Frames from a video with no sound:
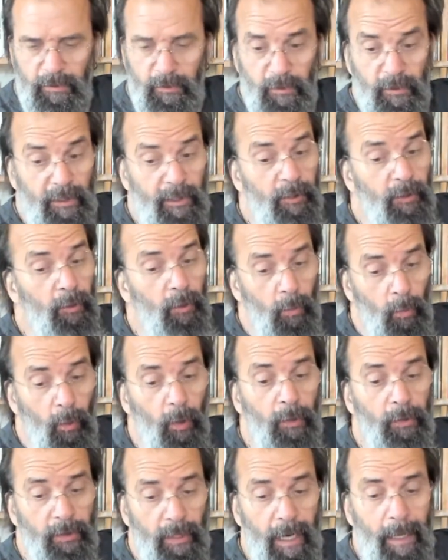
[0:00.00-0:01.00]
It was either a
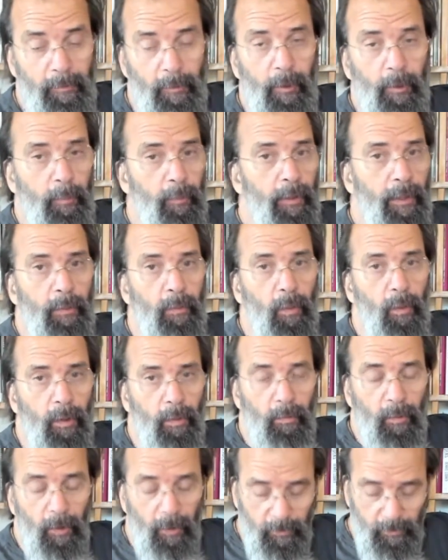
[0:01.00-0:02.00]
wartime or a pre-war
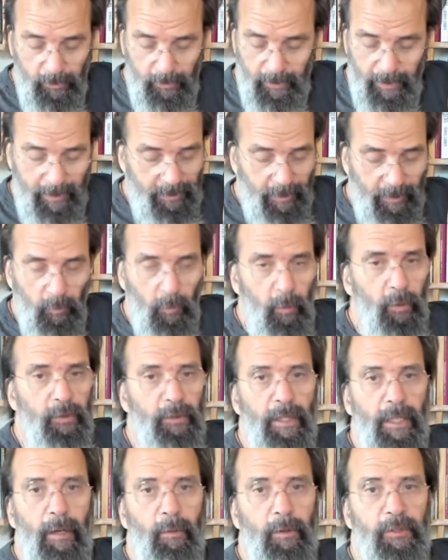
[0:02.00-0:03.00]
Martin, and
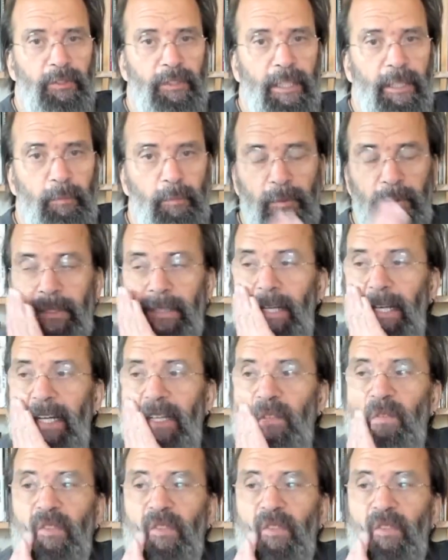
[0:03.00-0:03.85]
I wasn't able to date it.